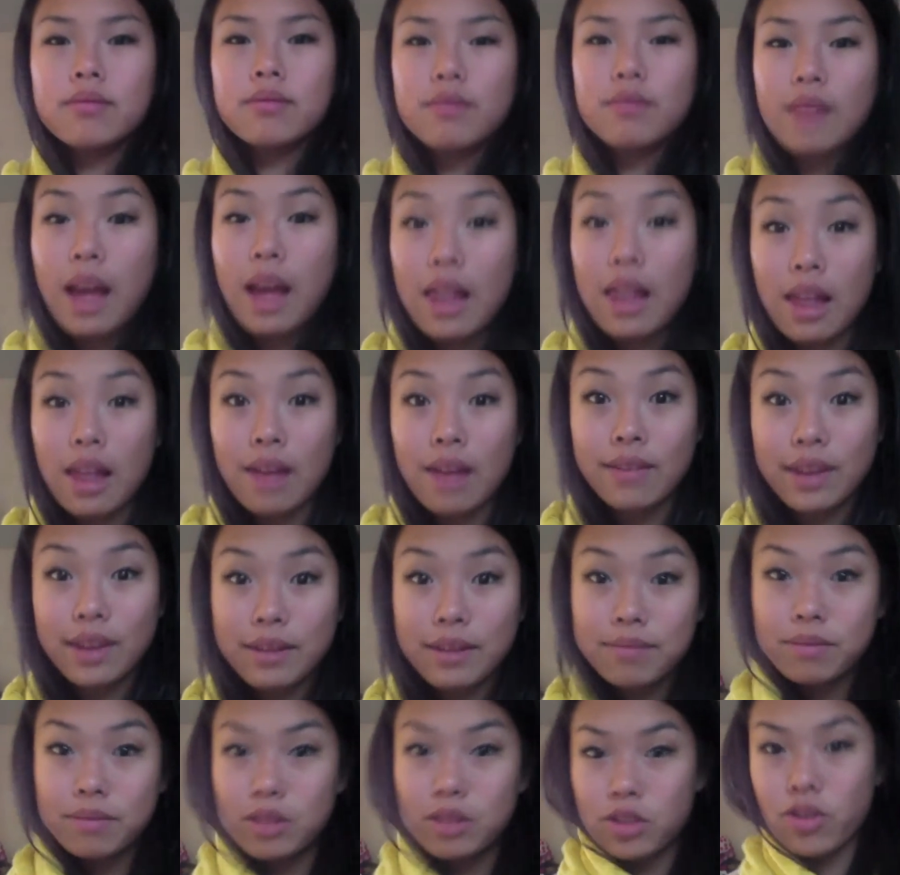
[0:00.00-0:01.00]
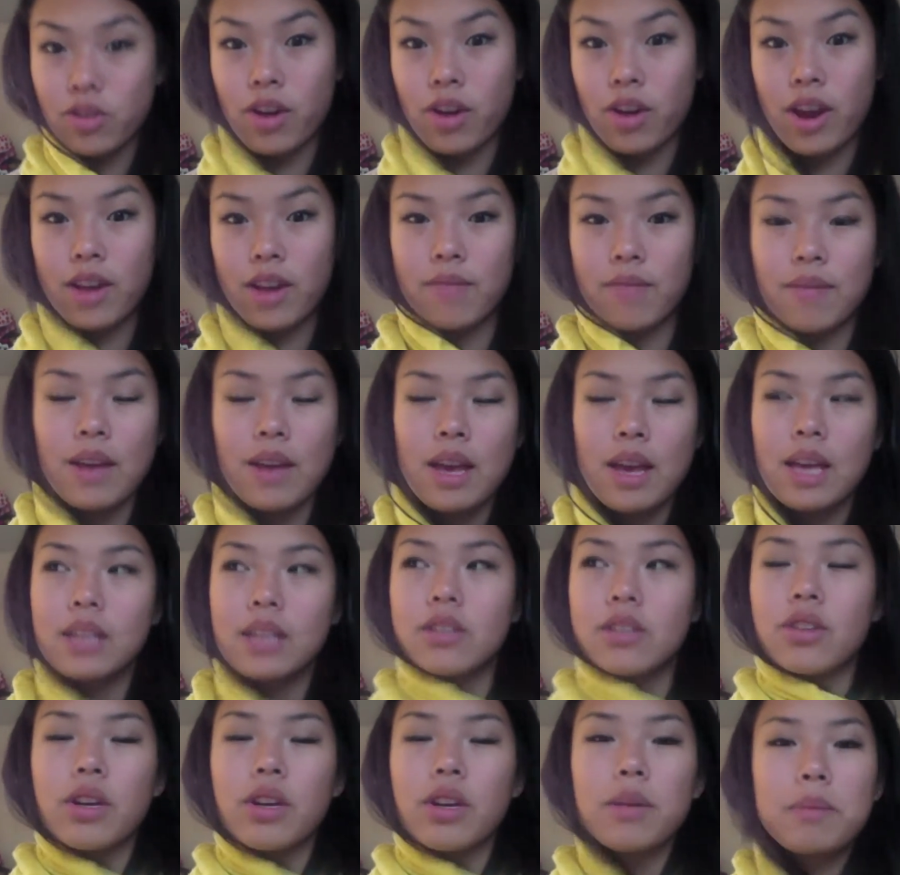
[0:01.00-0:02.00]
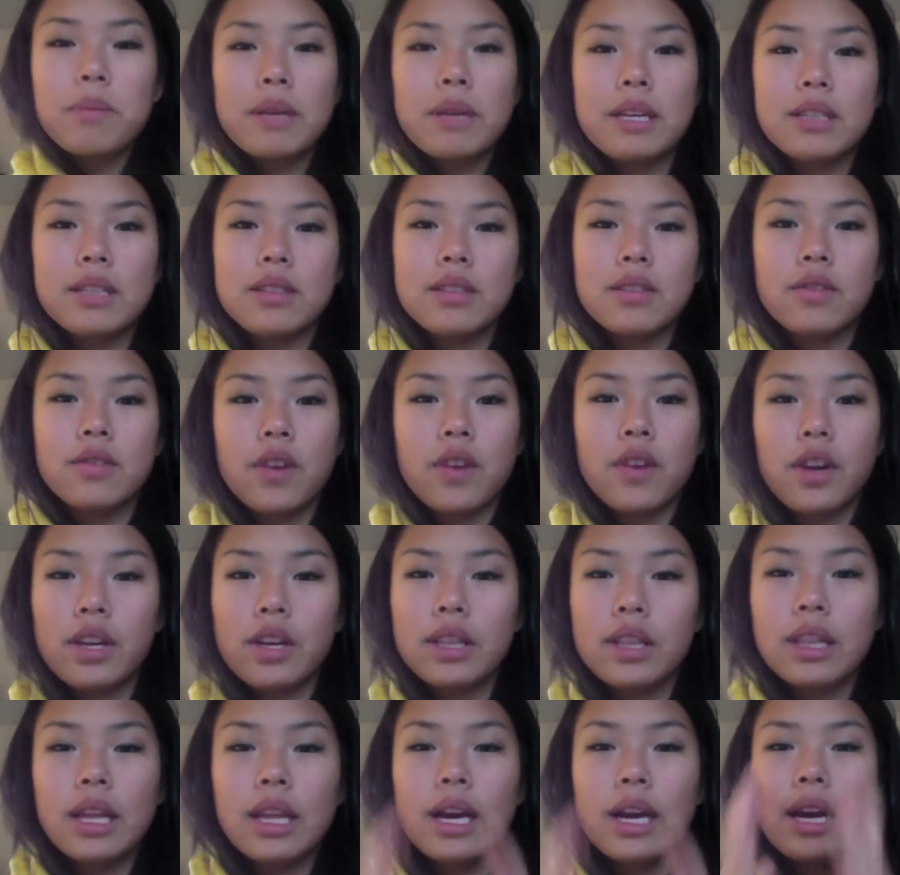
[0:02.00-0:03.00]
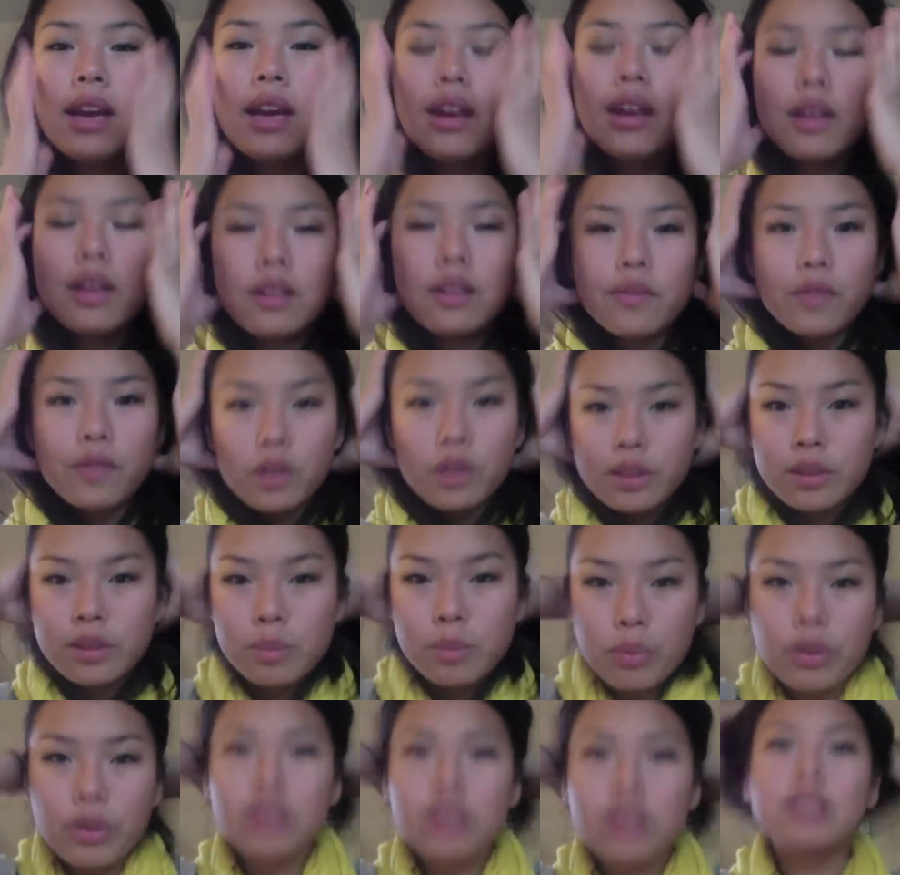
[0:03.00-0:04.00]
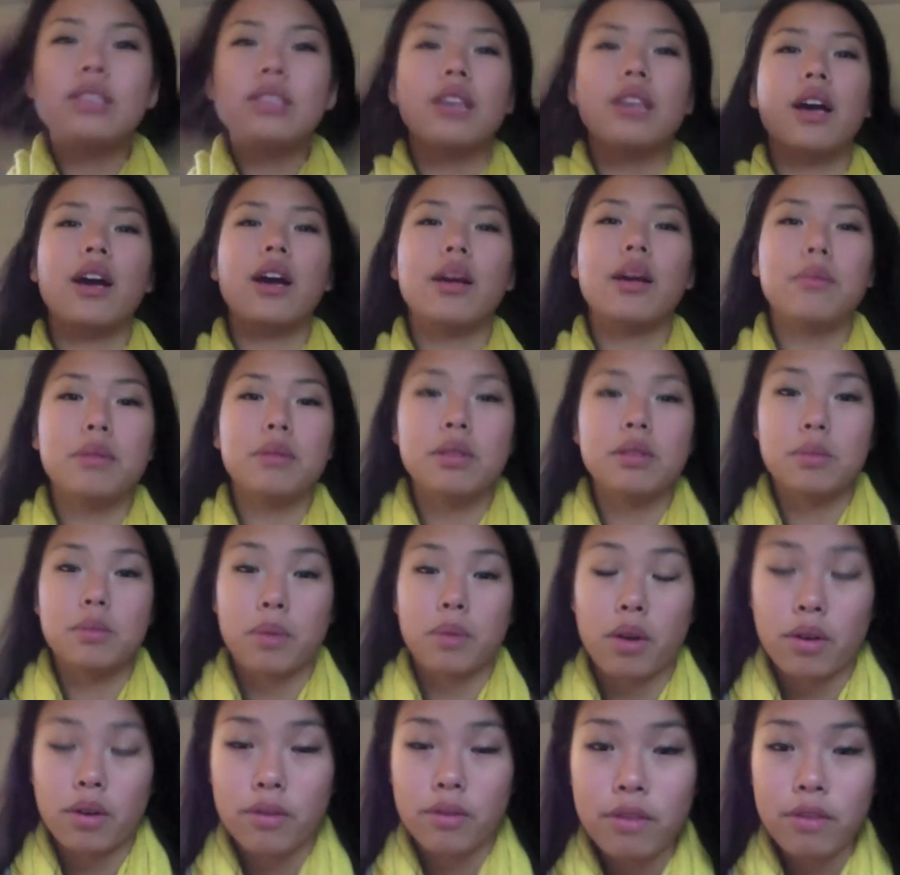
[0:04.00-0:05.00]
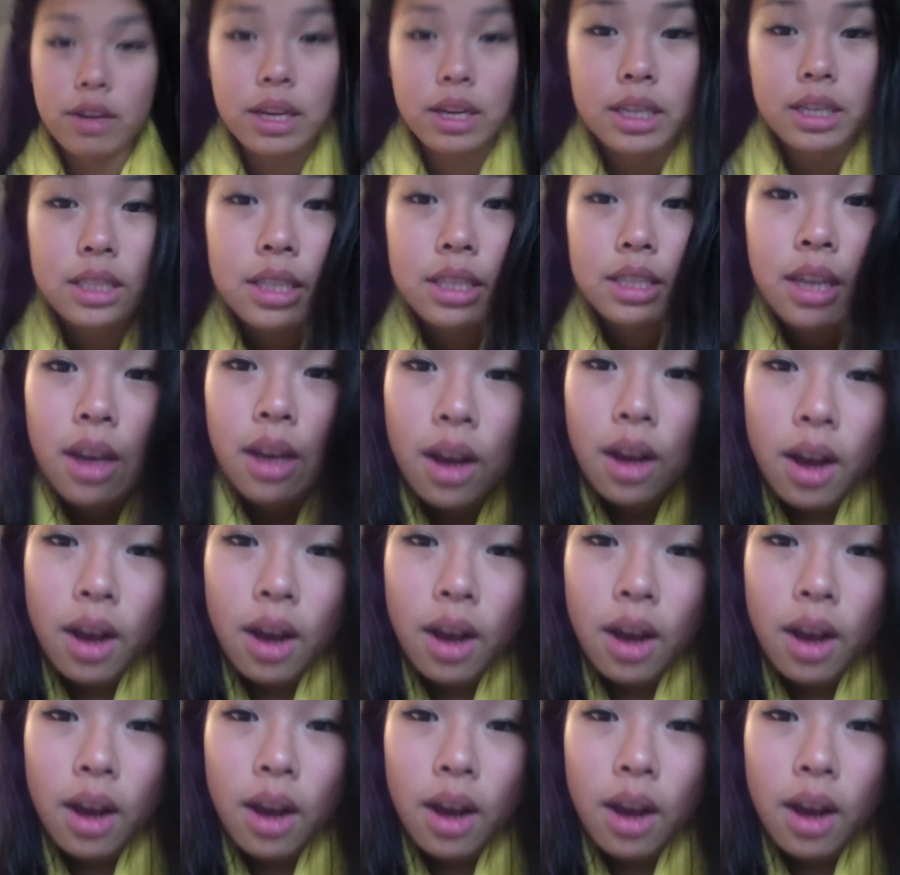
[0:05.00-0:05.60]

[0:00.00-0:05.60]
I love it. It's great. It's a great piece. It's very light for springtime. It's perfect.